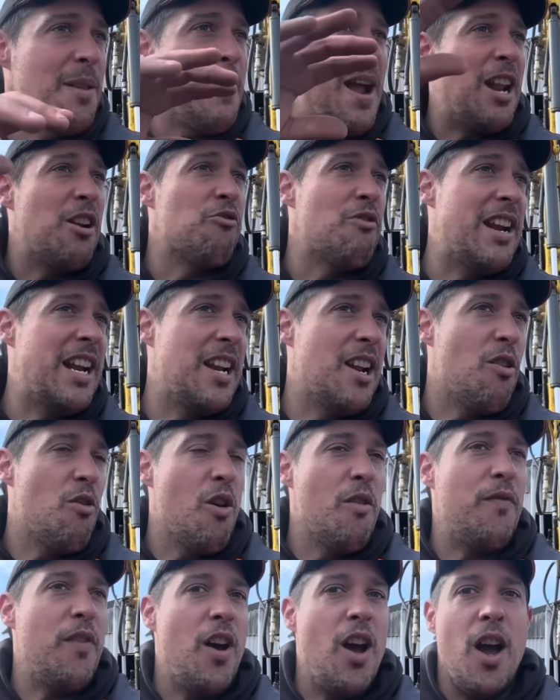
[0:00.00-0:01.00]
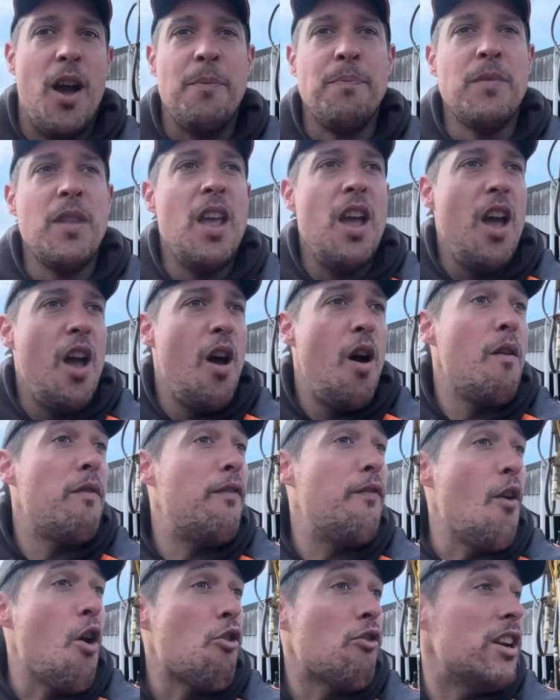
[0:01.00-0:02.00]
main arena of
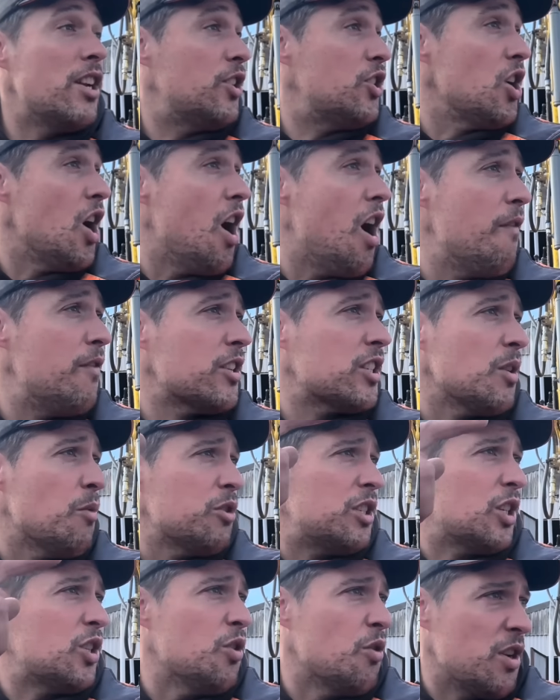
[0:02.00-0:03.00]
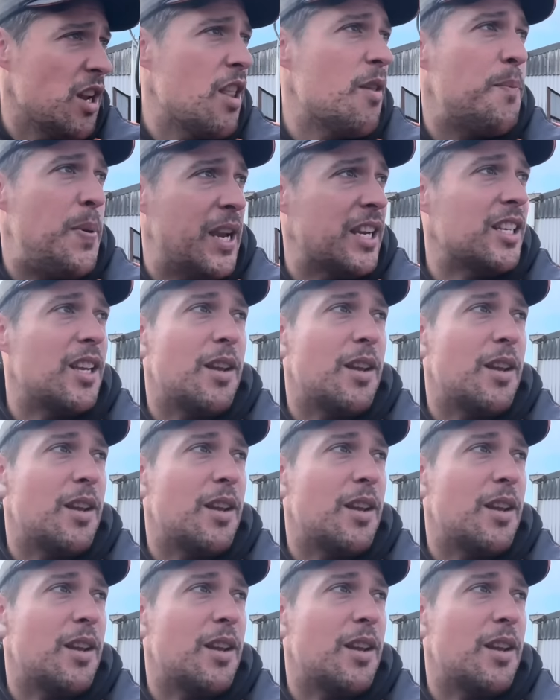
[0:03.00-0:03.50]
forage harvester. What's it called? Yeah. You know, it picks